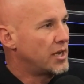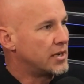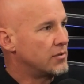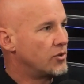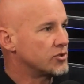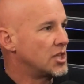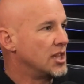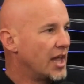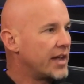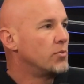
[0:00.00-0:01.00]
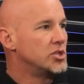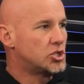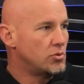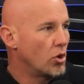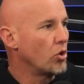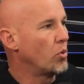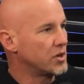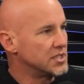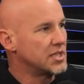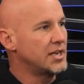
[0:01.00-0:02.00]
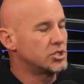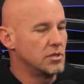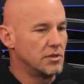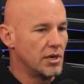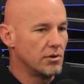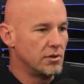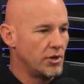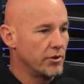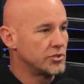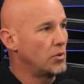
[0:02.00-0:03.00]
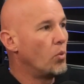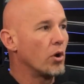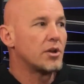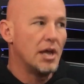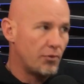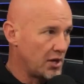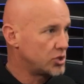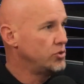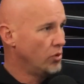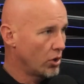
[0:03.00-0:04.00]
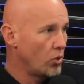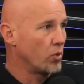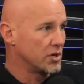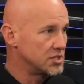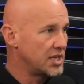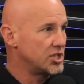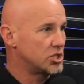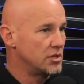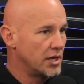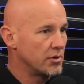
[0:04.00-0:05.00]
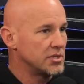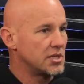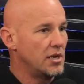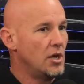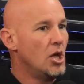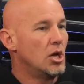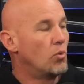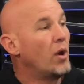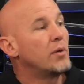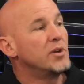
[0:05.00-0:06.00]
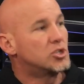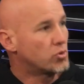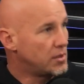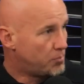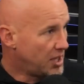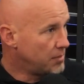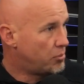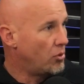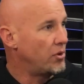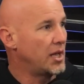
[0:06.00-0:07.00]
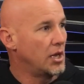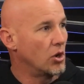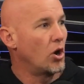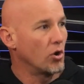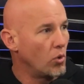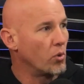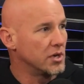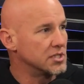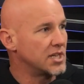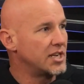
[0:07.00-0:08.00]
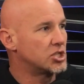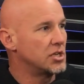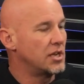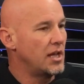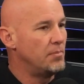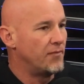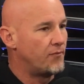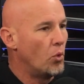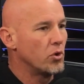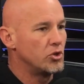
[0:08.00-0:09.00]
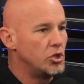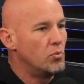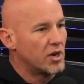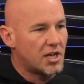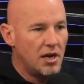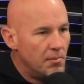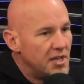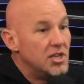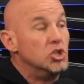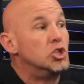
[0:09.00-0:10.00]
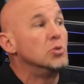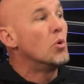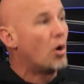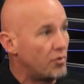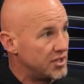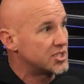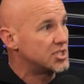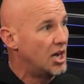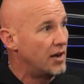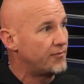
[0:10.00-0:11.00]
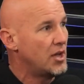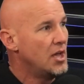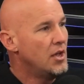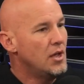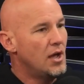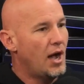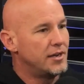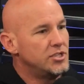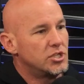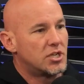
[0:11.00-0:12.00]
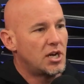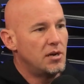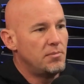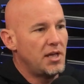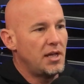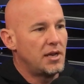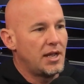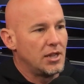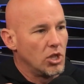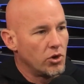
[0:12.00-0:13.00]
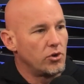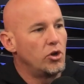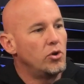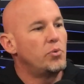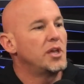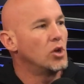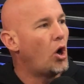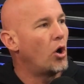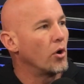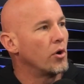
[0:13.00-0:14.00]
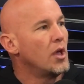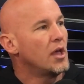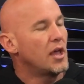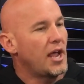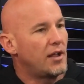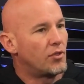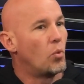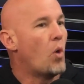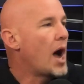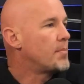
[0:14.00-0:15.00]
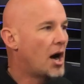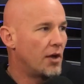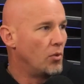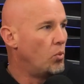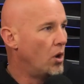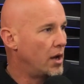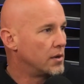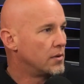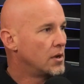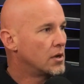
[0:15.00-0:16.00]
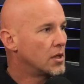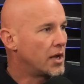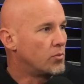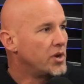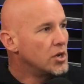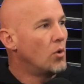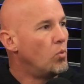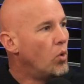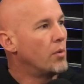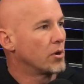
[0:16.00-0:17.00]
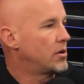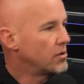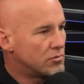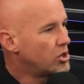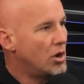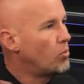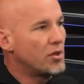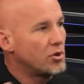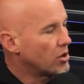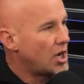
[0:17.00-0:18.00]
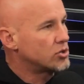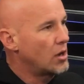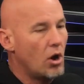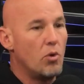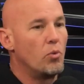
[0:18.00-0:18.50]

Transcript: Like there's a language to our organization. Mm-hmm. There, there is a right. work ethic to our organization. There is a way we treat people in our organization. Yes, yes. And before you want to come in and do all this stuff, I need you to come in and learn who we are and the why behind the what. Wow. Yeah. Like we know what we're, you know, whether you're a contractor, right.